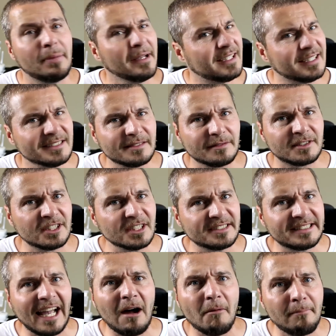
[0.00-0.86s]
because of
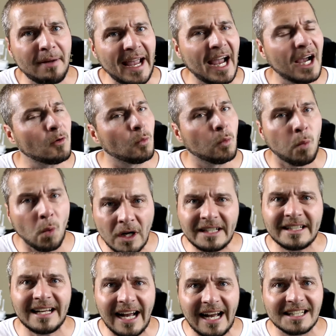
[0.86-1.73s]
just how bad
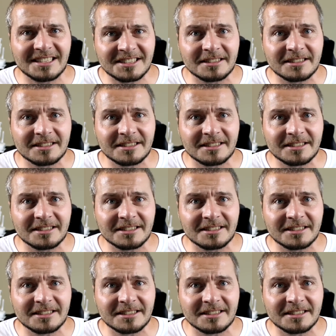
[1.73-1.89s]
one guy